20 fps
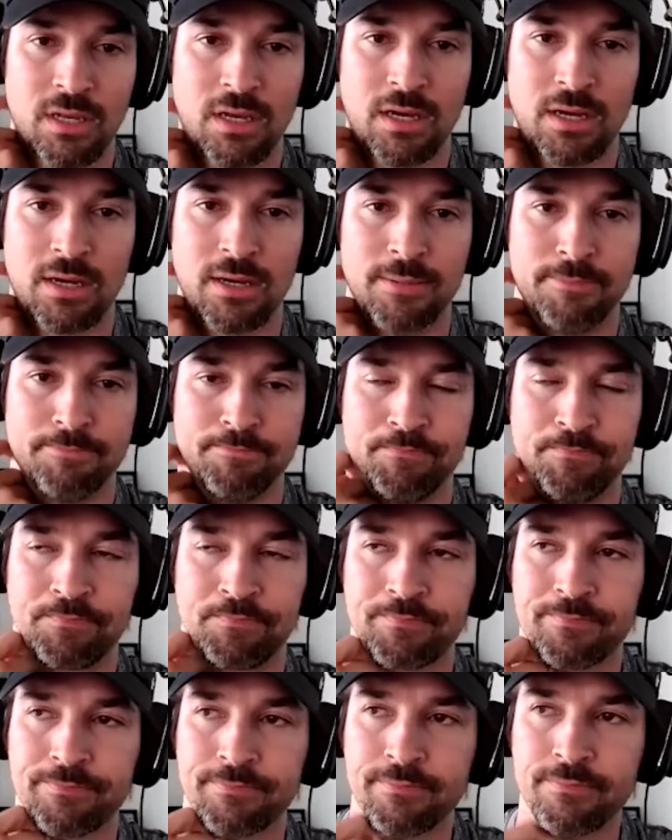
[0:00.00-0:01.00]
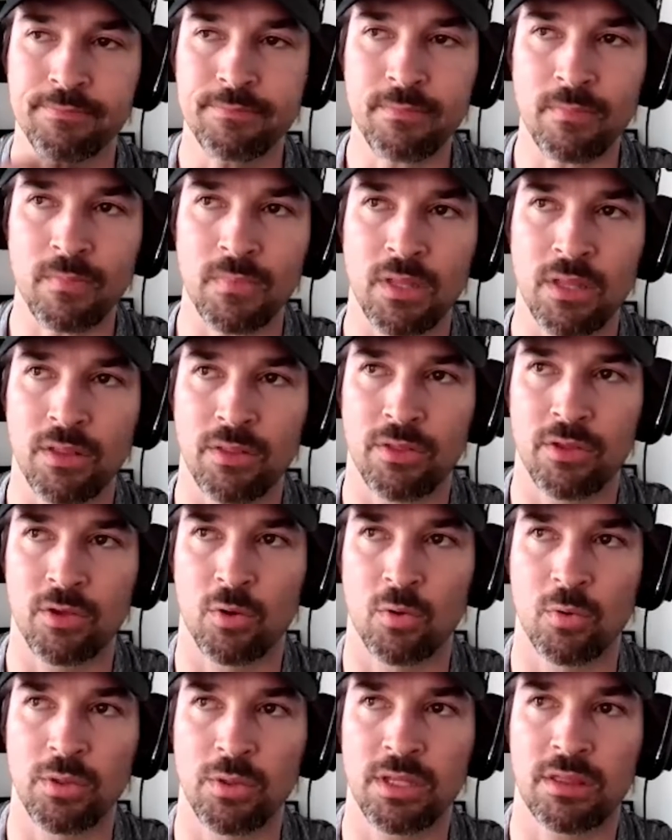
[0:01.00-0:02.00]
The
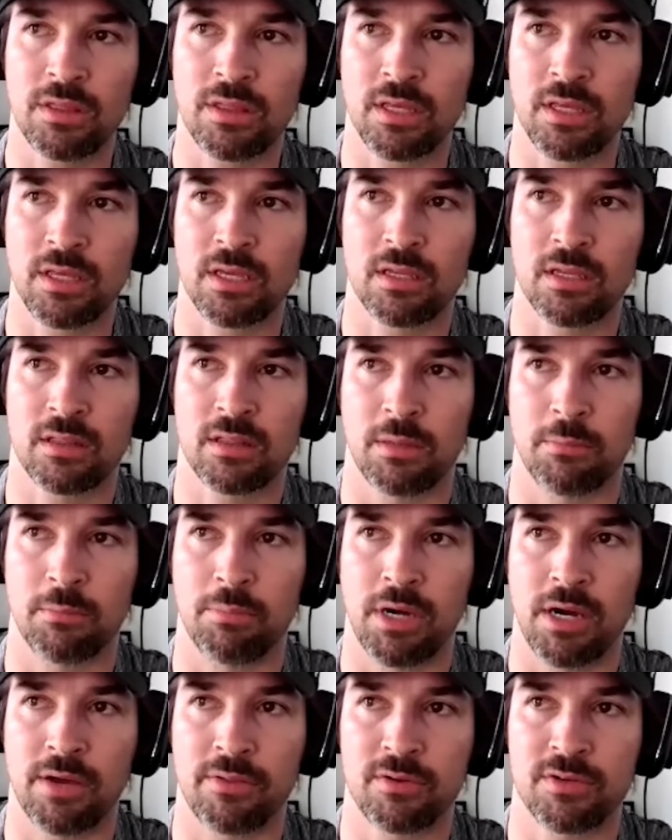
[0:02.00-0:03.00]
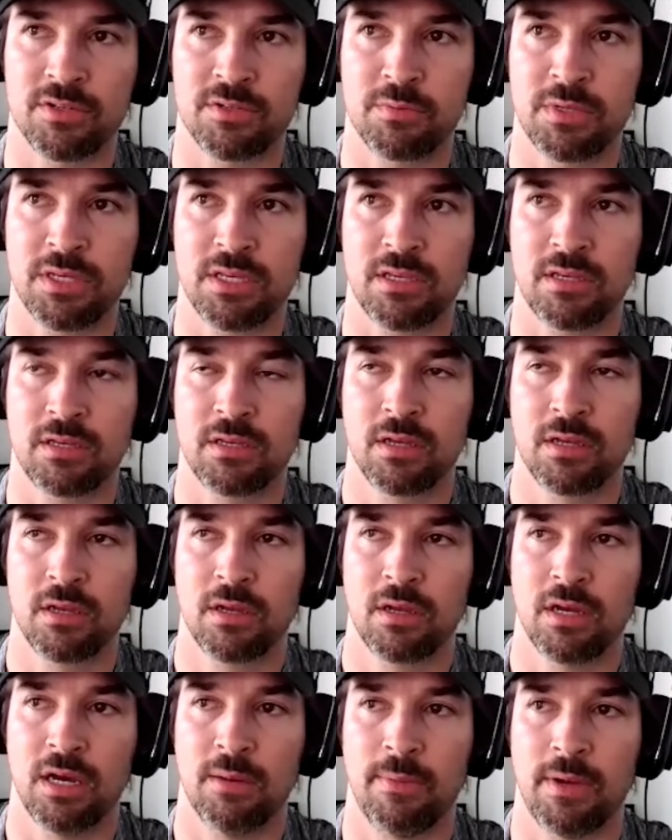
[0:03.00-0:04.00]
only thing that bothers me
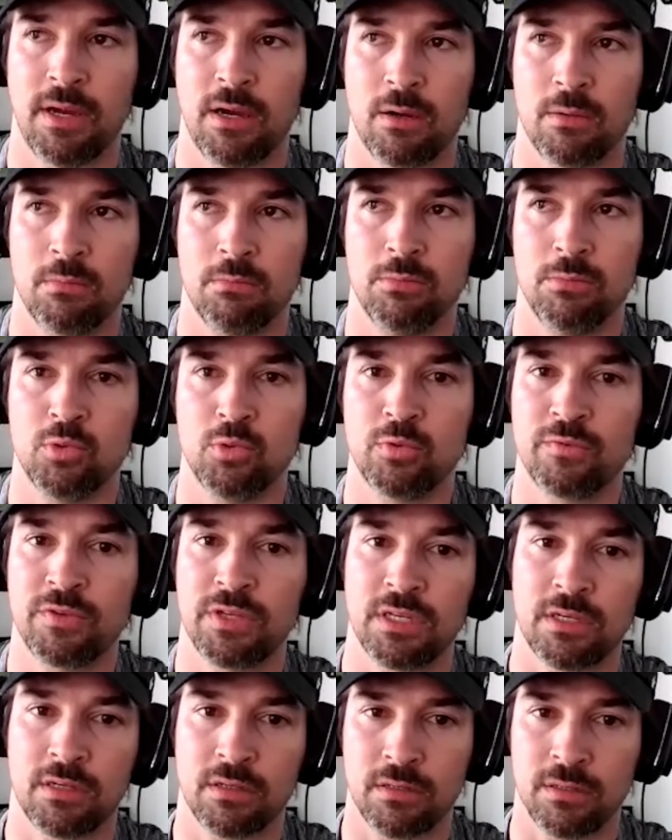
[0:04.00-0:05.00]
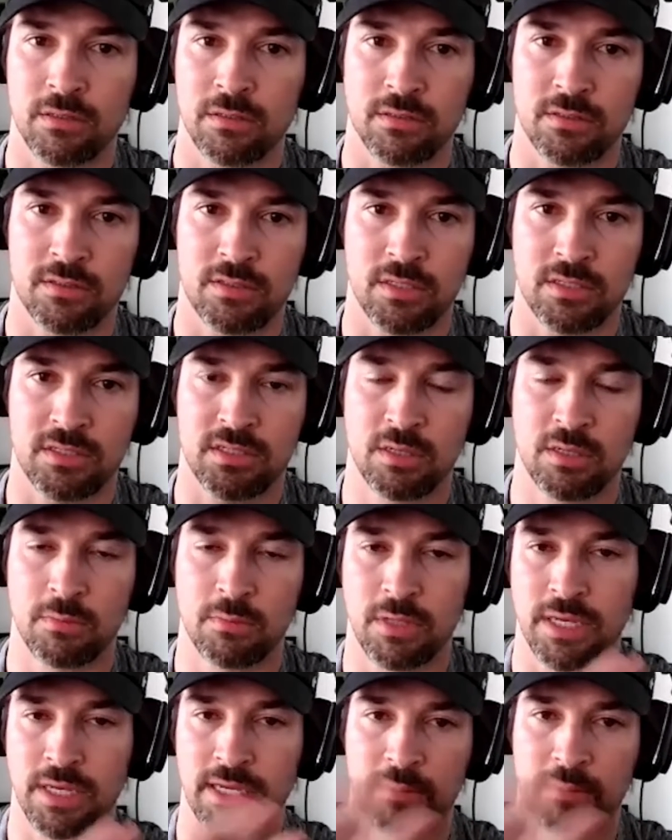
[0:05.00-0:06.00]
about moving to some
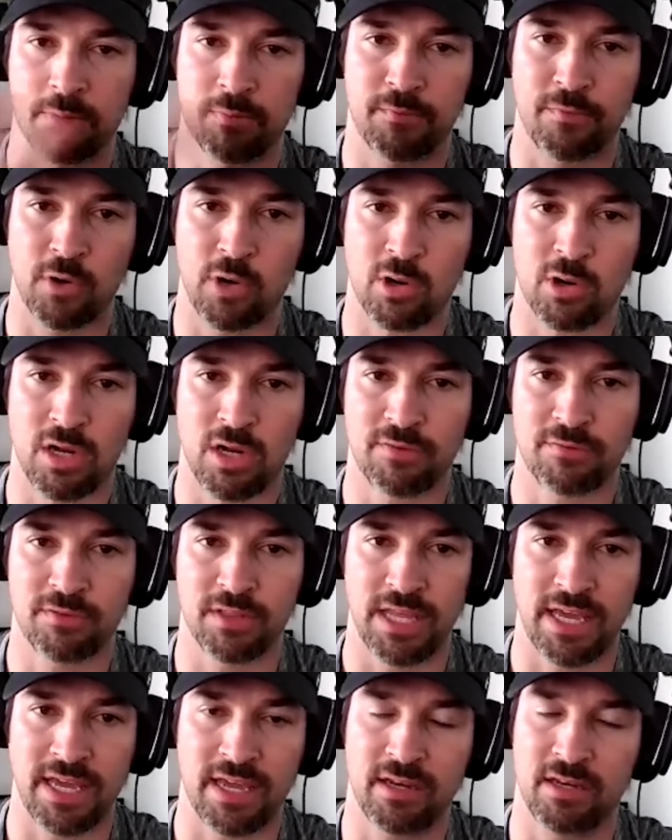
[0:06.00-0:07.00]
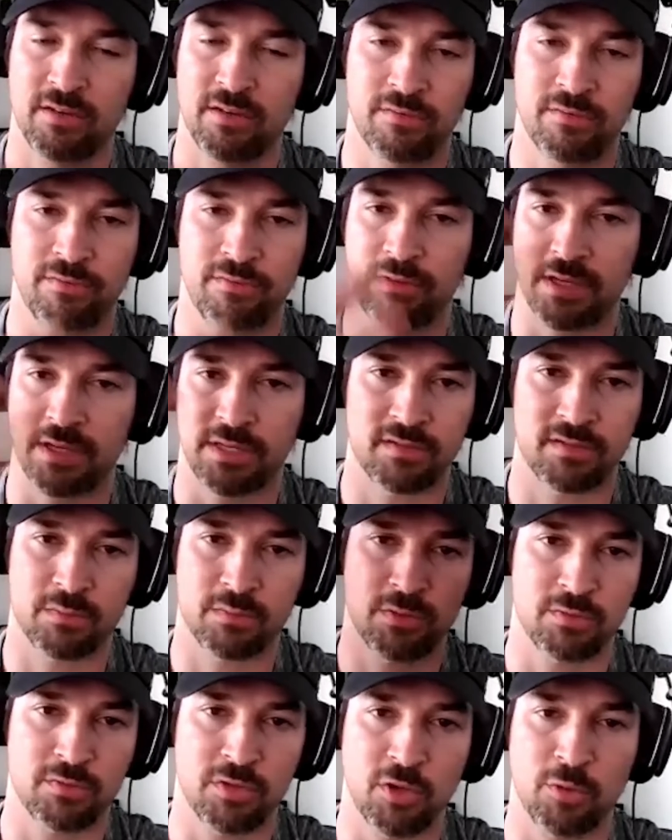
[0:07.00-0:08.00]
like far off land of like some
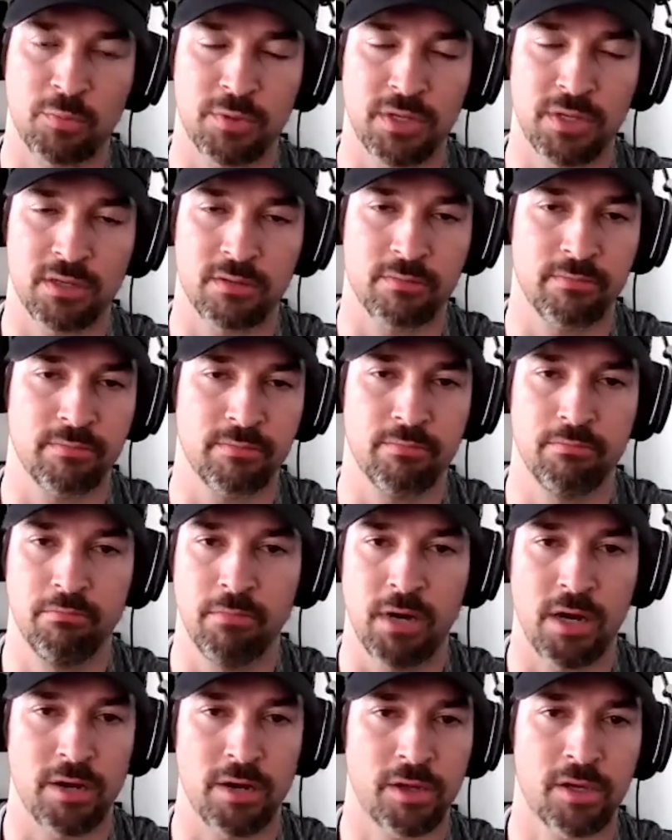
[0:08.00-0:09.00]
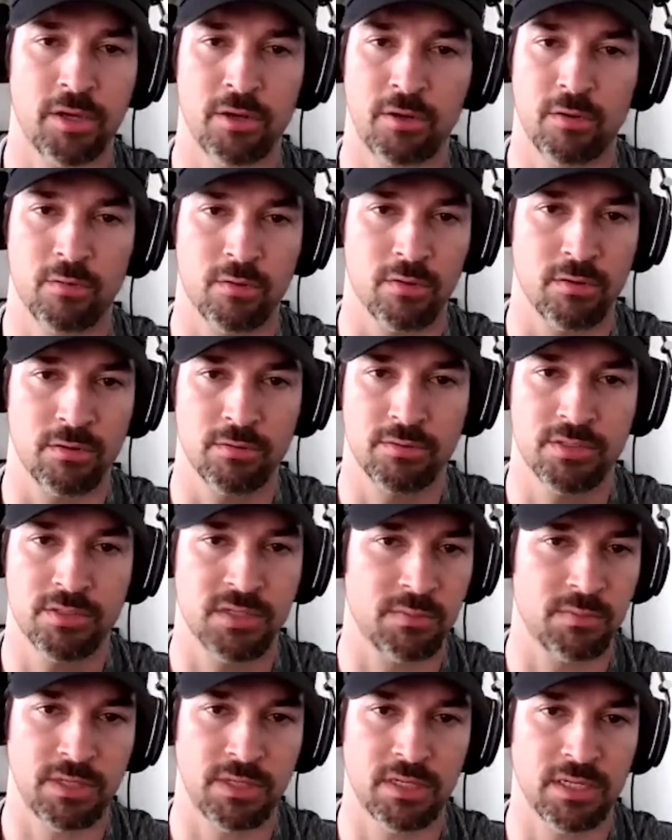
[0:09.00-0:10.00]
utopian Monaco or
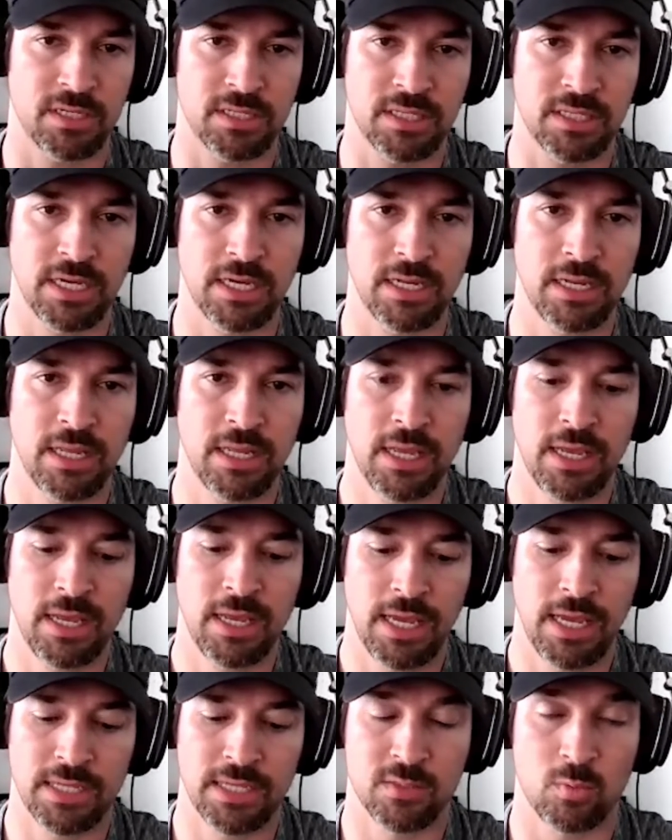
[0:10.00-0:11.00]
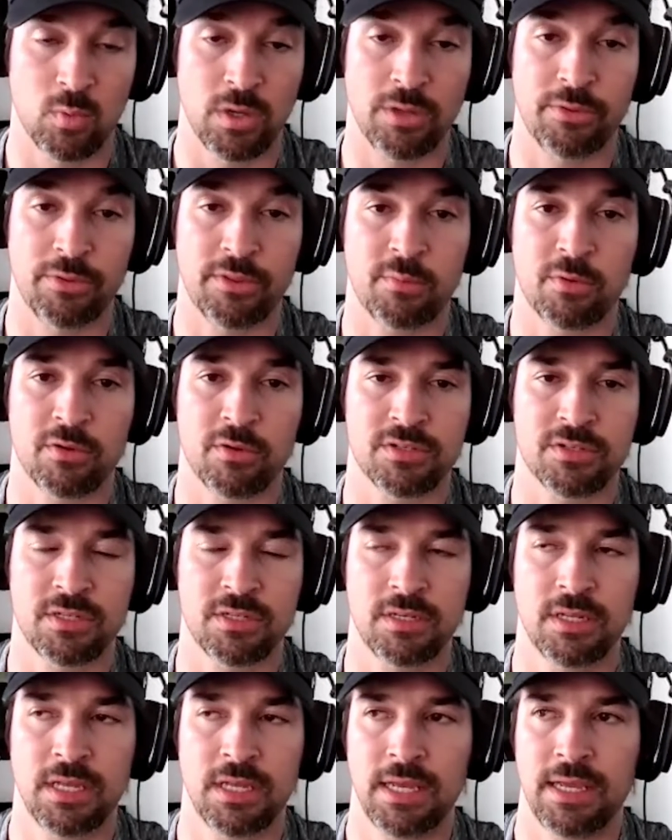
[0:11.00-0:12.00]
something like that as a wealthy
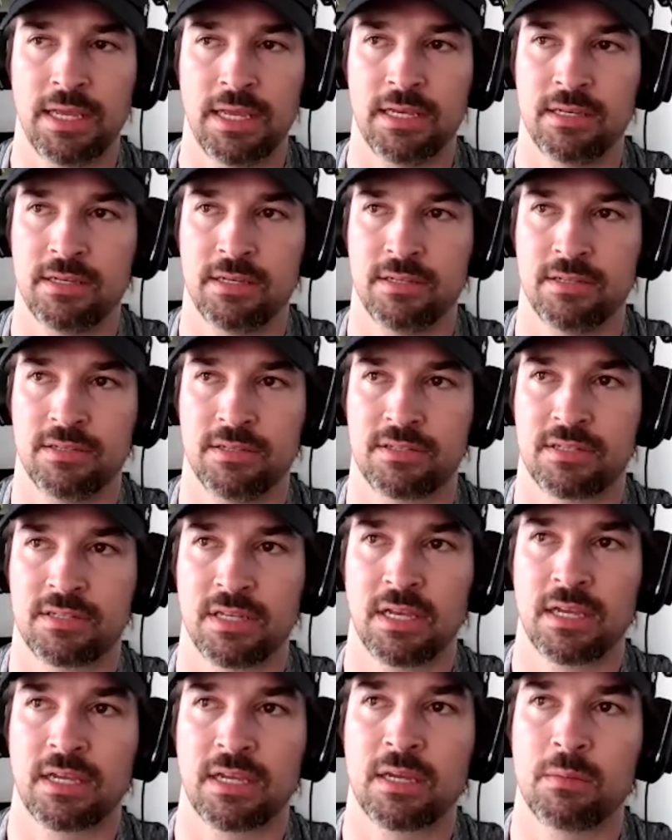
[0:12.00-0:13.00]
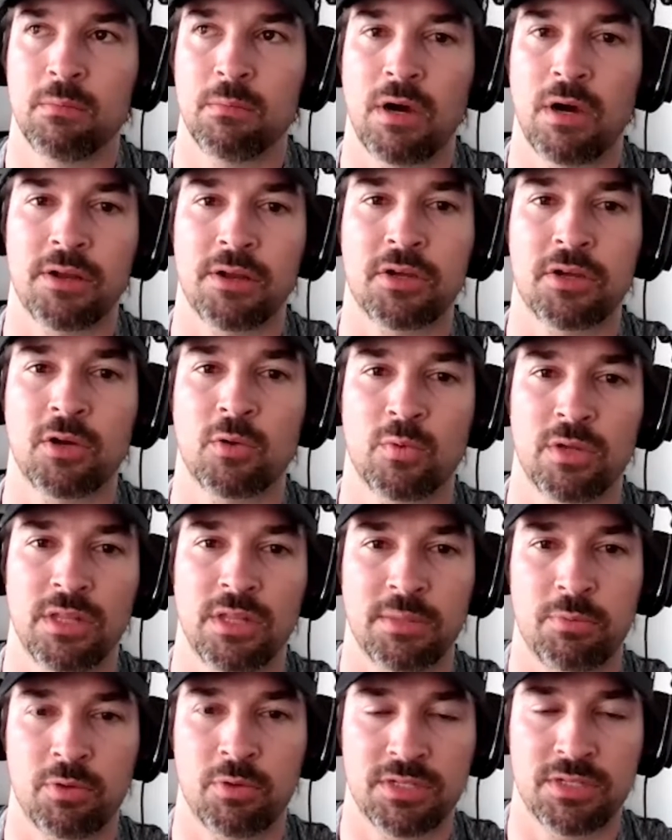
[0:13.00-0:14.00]
person is, can Monaco
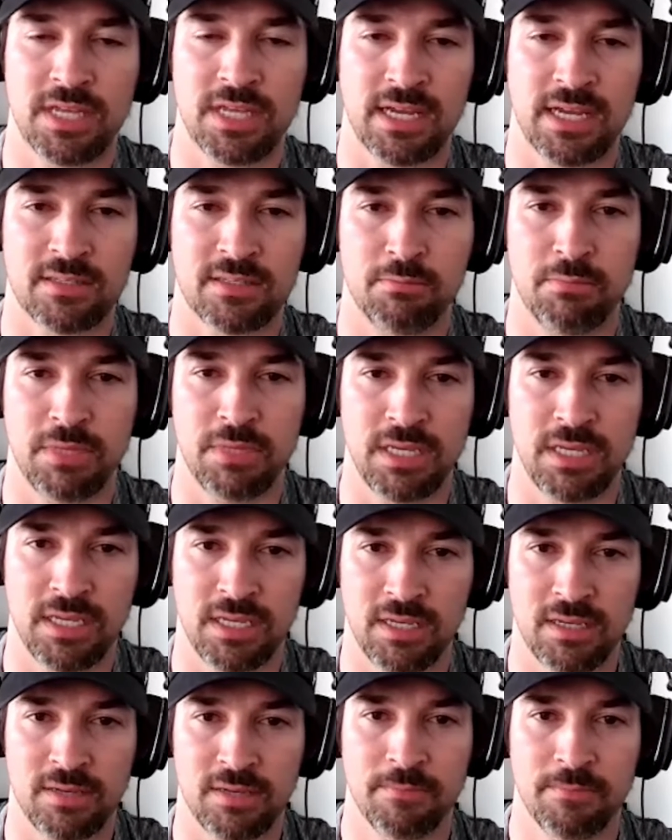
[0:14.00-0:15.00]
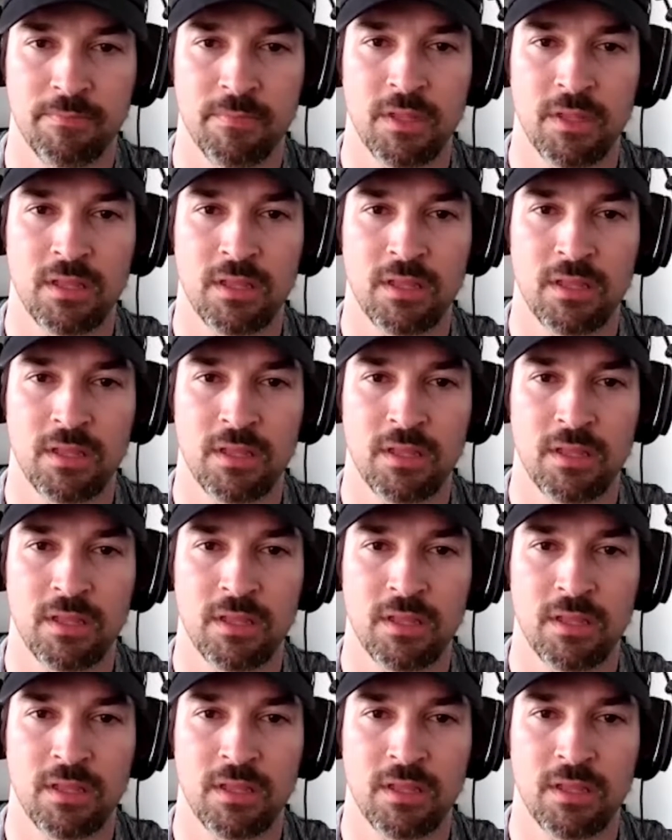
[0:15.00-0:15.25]
really protect me